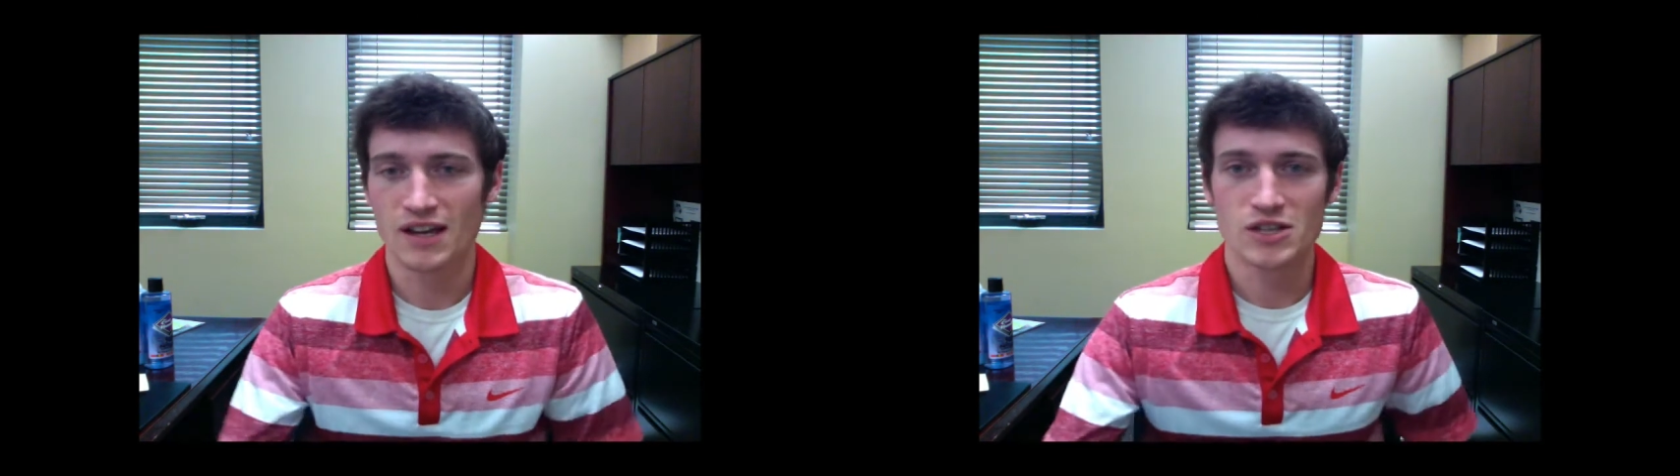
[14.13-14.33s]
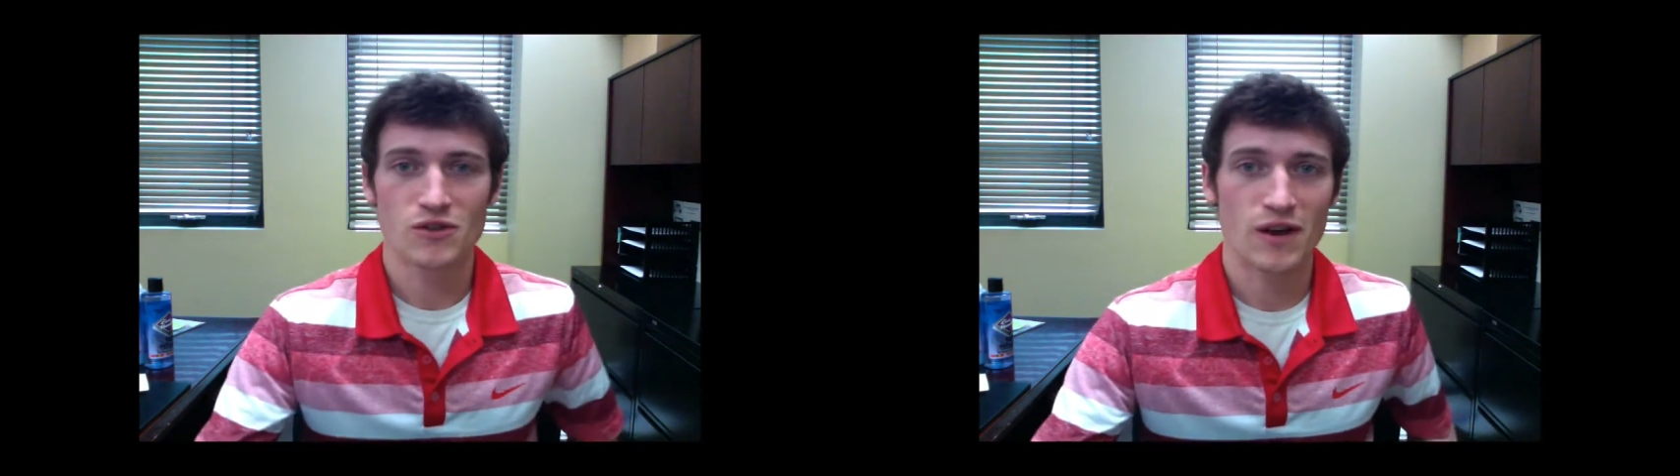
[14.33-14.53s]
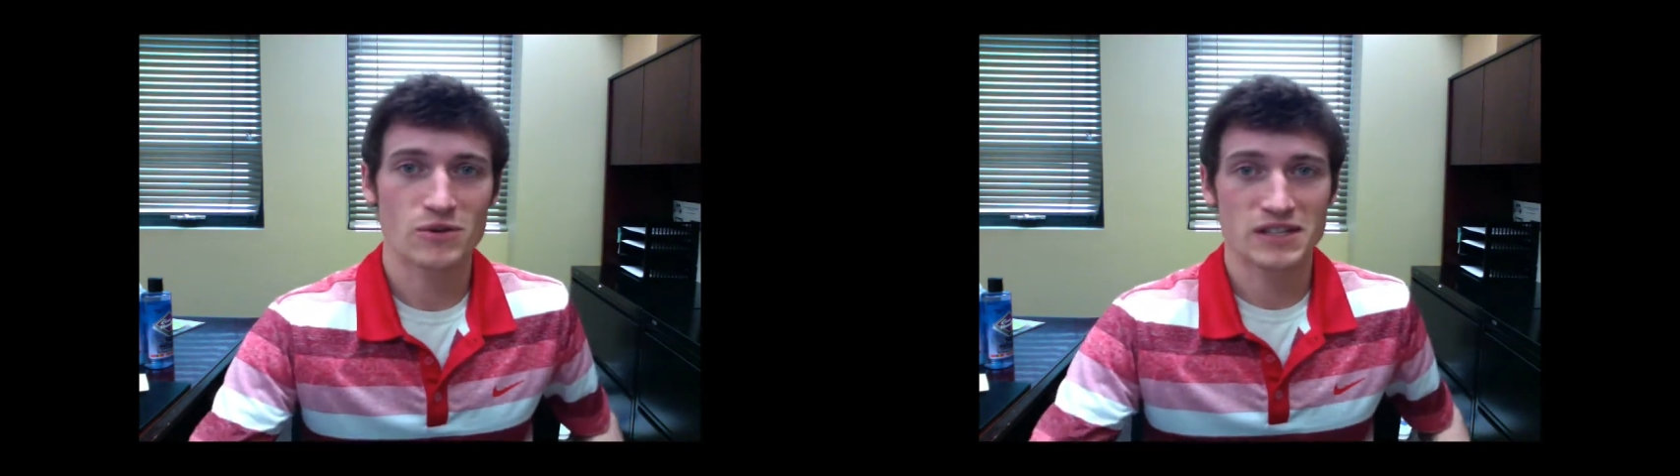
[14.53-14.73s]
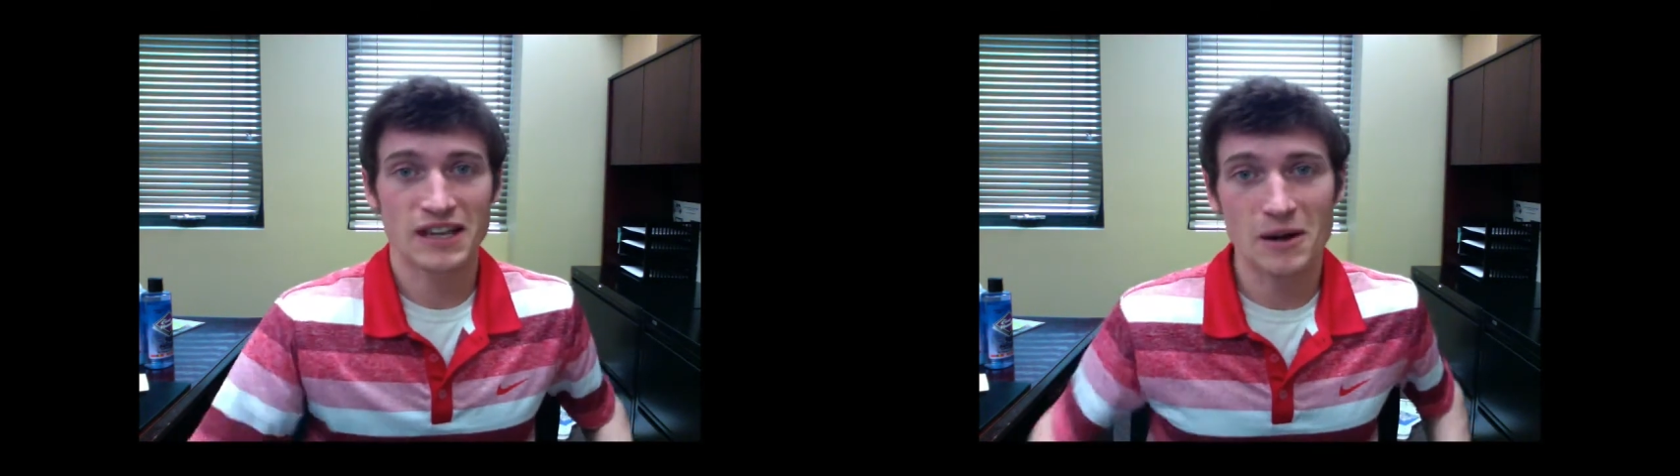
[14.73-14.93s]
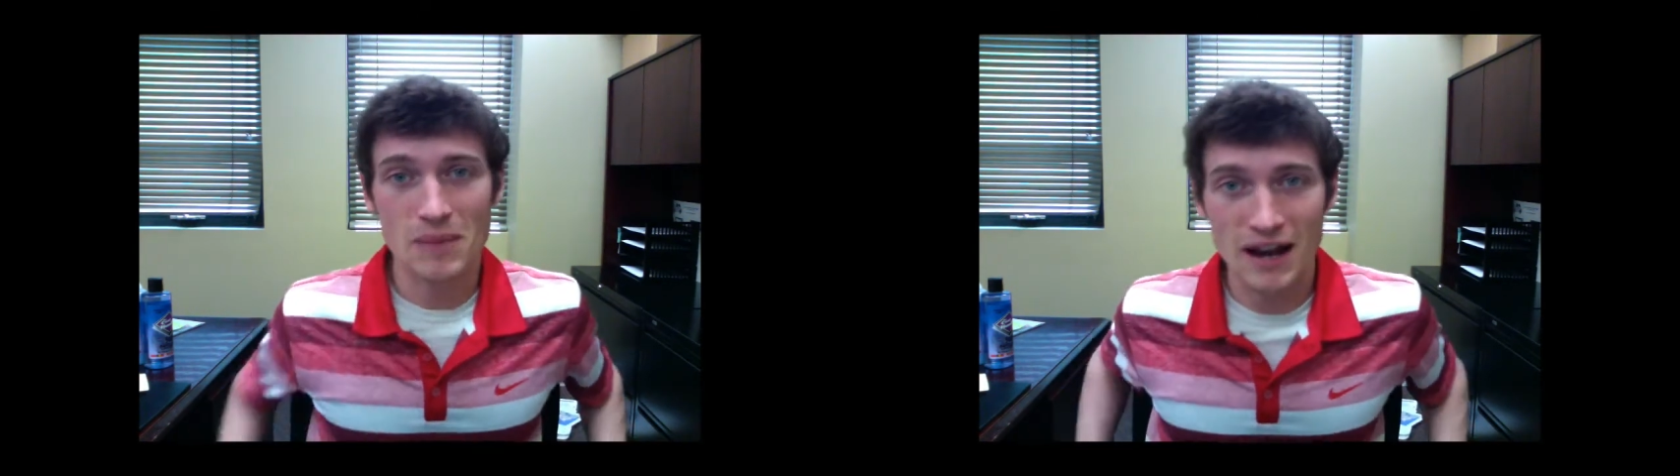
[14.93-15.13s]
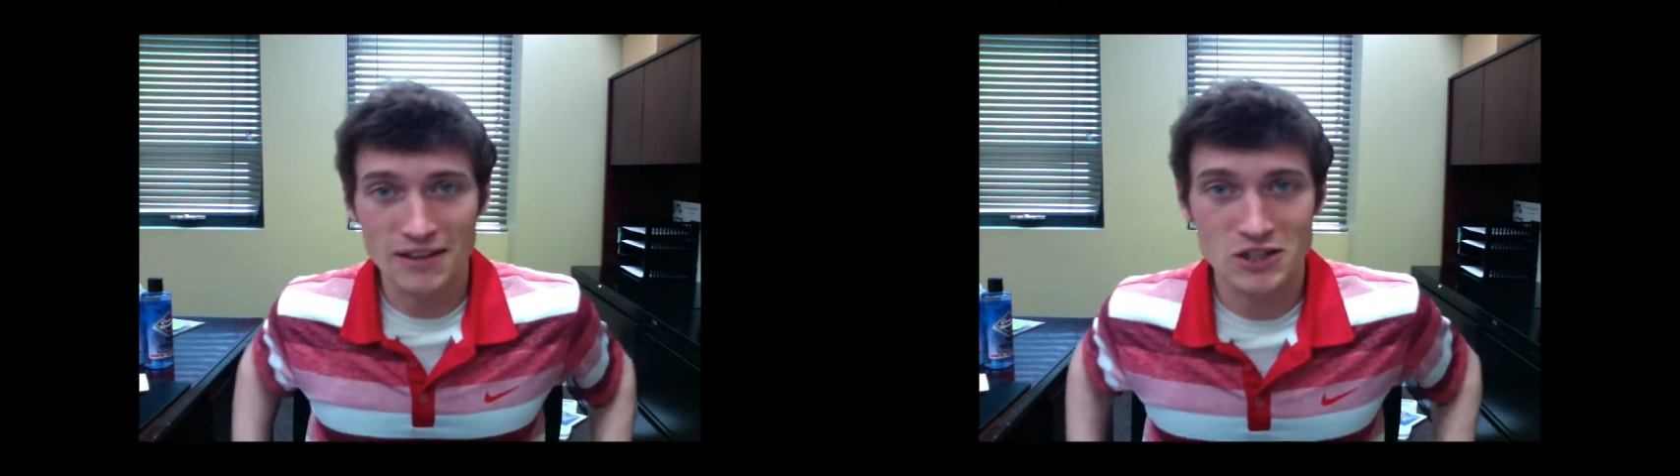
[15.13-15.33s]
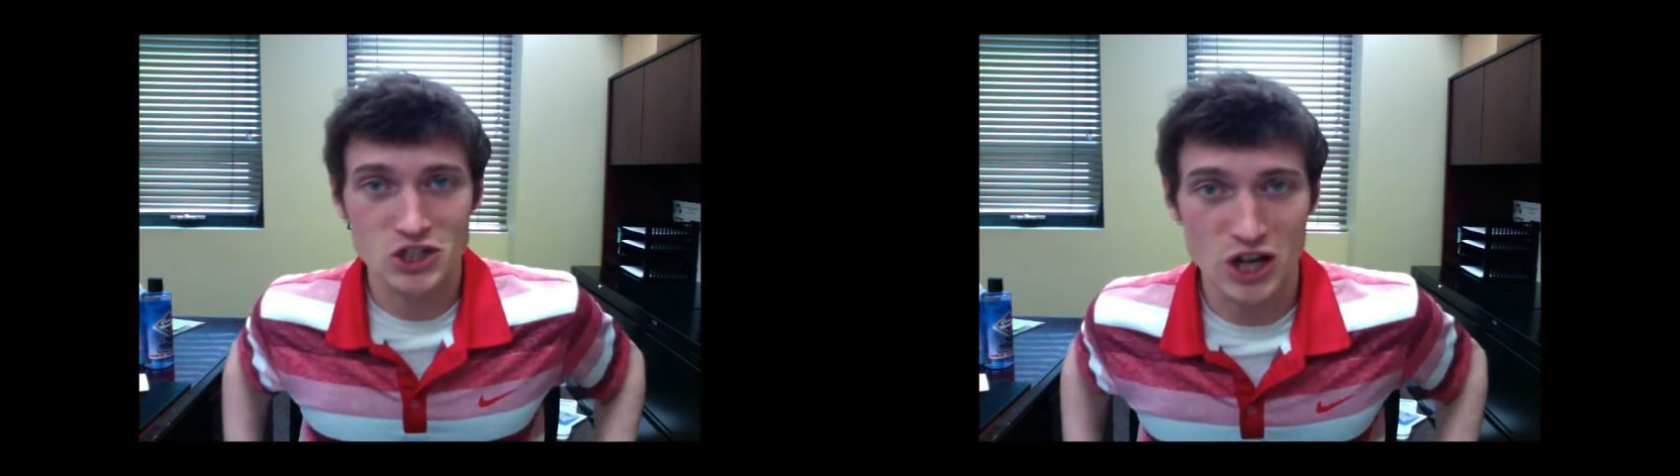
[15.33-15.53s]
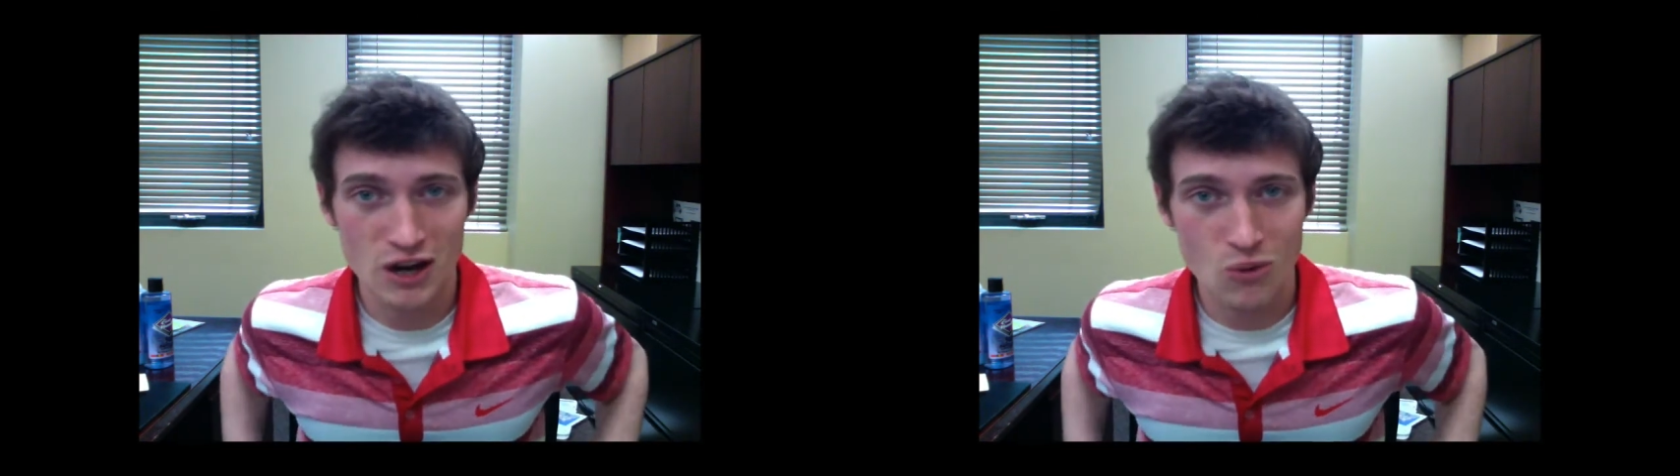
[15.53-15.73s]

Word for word: So if I was to get up out of this chair,